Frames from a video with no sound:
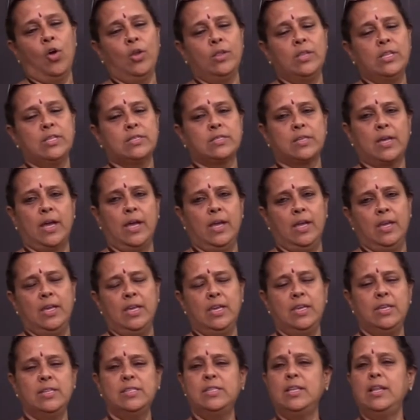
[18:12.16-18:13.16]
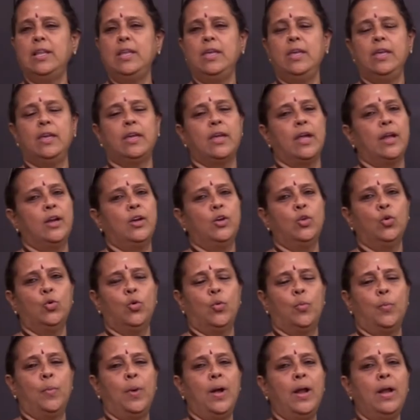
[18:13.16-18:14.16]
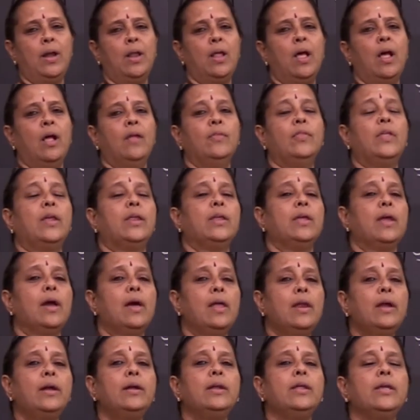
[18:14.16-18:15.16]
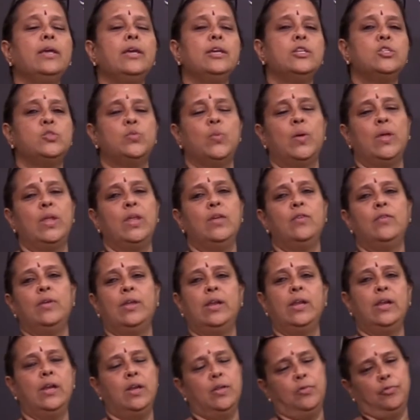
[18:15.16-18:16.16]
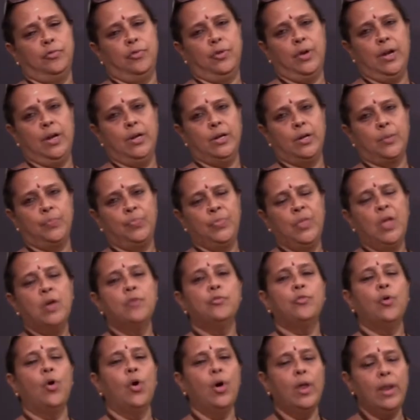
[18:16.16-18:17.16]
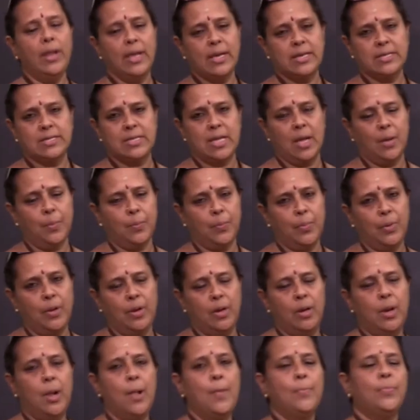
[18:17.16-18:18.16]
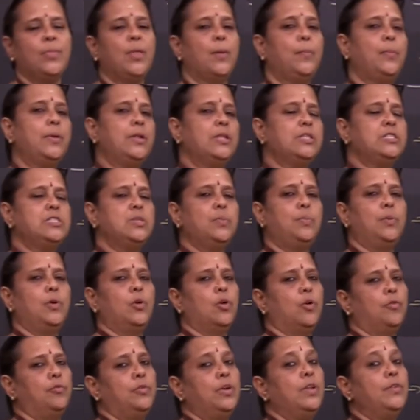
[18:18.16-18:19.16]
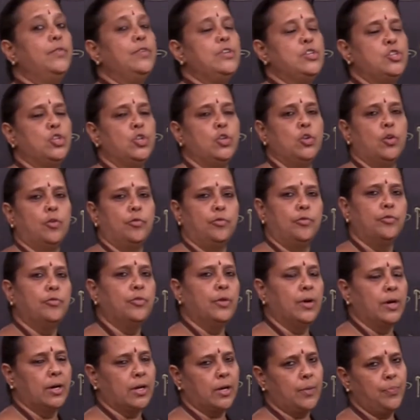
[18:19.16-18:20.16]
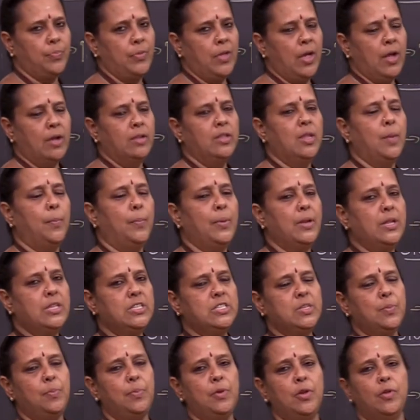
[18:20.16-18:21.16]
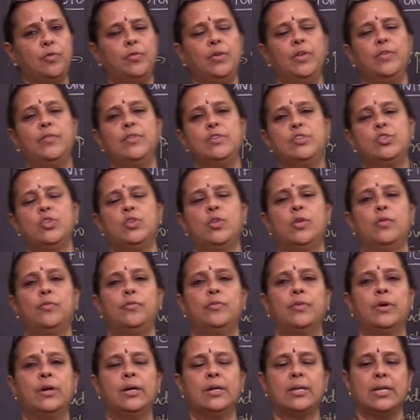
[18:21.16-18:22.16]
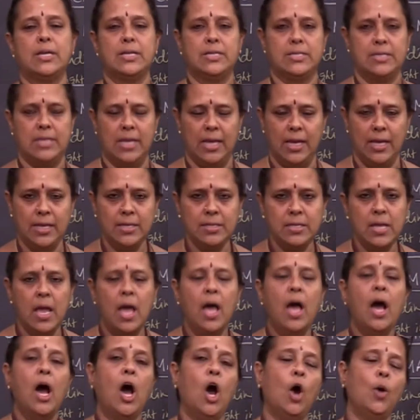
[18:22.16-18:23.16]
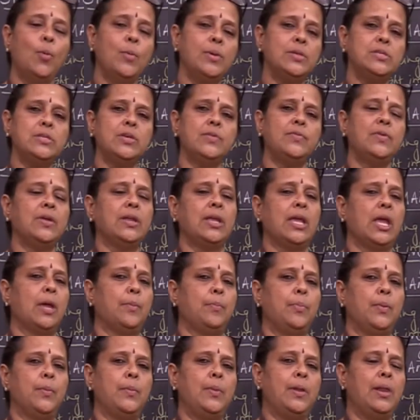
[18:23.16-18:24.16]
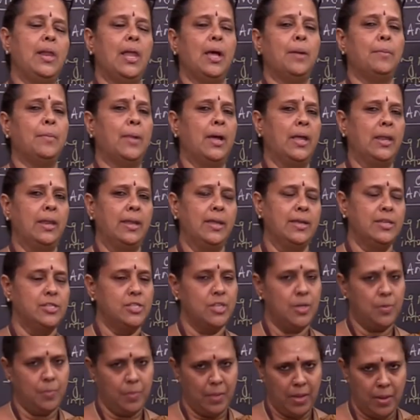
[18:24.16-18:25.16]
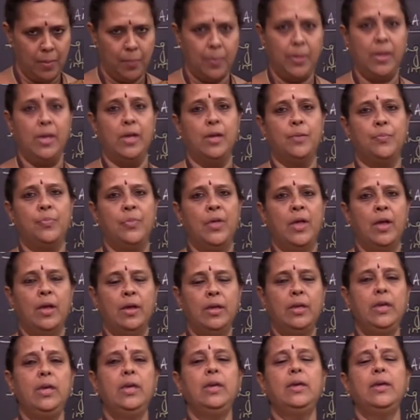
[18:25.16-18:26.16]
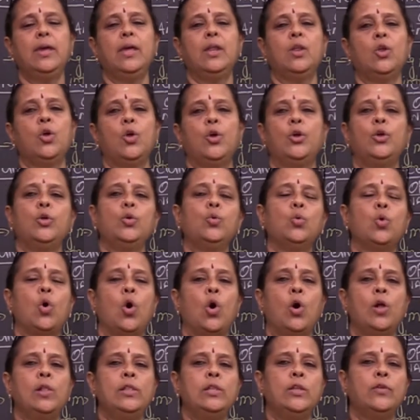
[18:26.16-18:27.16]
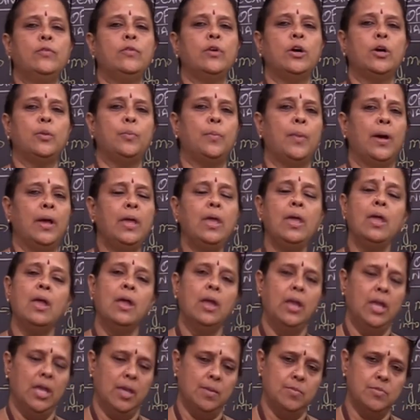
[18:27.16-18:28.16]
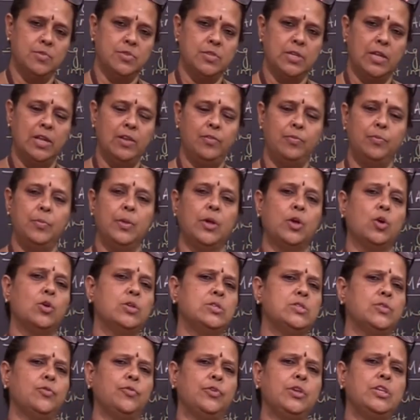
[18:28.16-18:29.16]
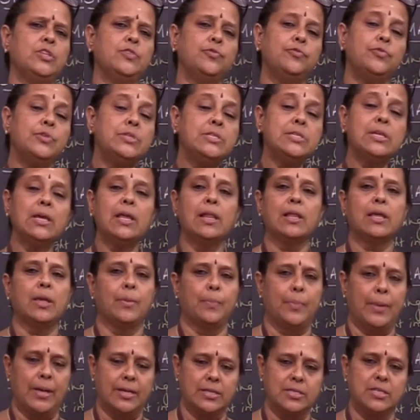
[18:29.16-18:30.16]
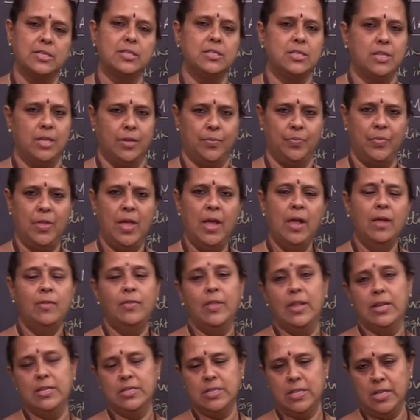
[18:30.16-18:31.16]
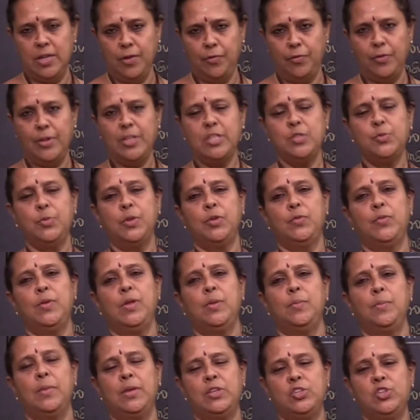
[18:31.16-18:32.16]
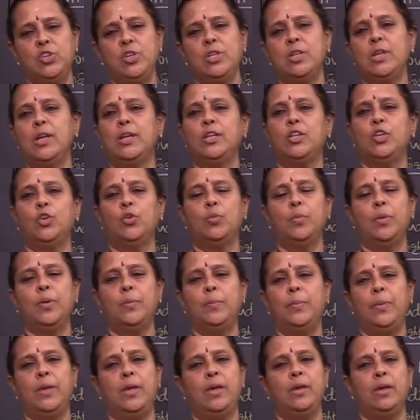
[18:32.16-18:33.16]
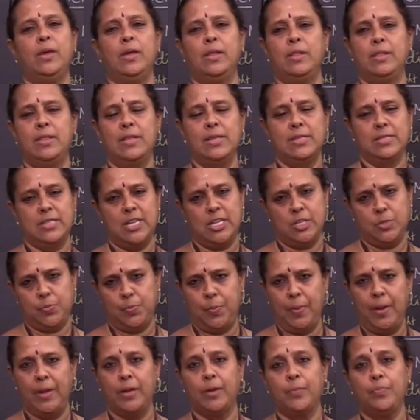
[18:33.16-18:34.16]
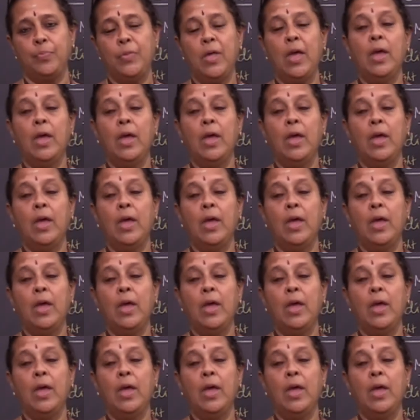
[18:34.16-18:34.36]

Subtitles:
the sky. Easily he can do. But the reality is very, very different. For example, the principle of division of work. The principle of division of work says, how much ever capable a manager may be, he cannot do all the work by himself because of his physical capacity. There is a difference between machine and human being in this respect.